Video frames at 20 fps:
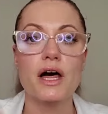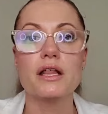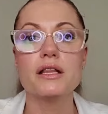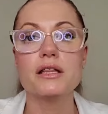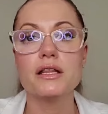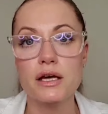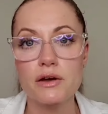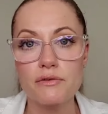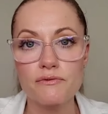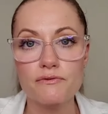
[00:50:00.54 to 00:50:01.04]

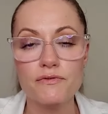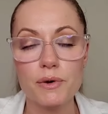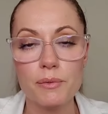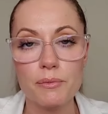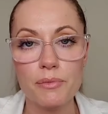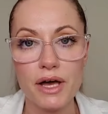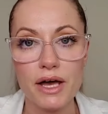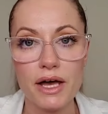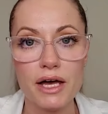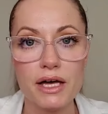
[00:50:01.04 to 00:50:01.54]
that lymph a
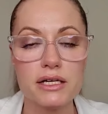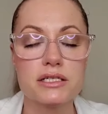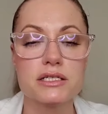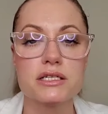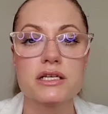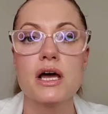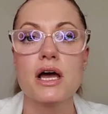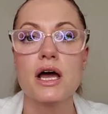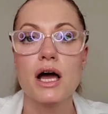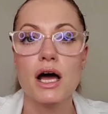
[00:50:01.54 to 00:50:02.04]

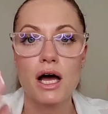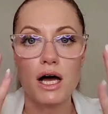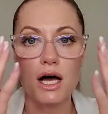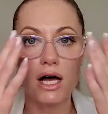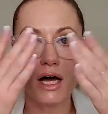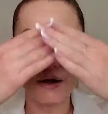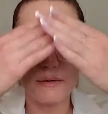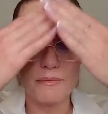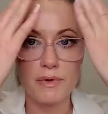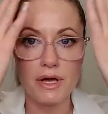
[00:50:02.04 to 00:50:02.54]
bit,
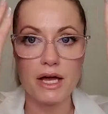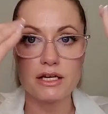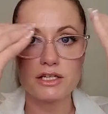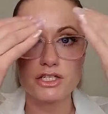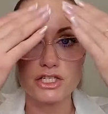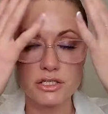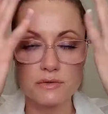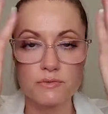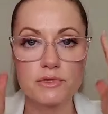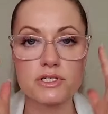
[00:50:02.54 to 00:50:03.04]
um,
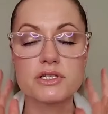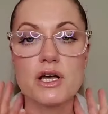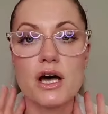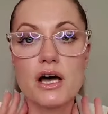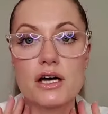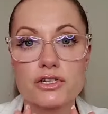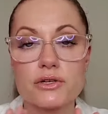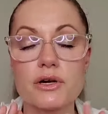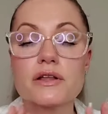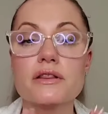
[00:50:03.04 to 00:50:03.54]
and just
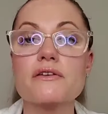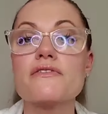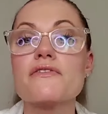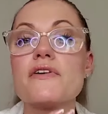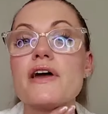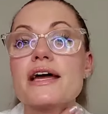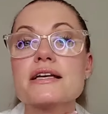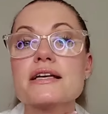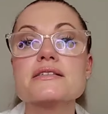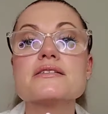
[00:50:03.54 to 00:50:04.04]
massage around the
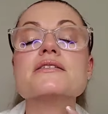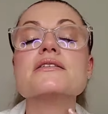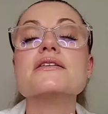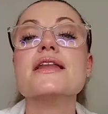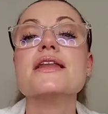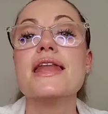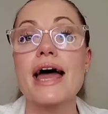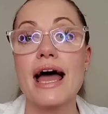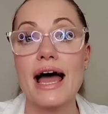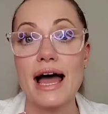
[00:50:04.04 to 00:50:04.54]
face,
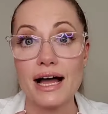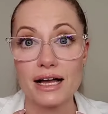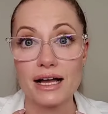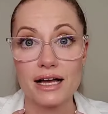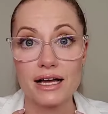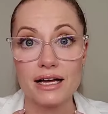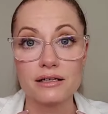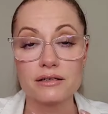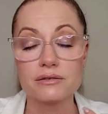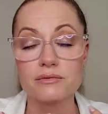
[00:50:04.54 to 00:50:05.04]

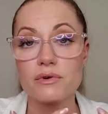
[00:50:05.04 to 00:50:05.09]
neck.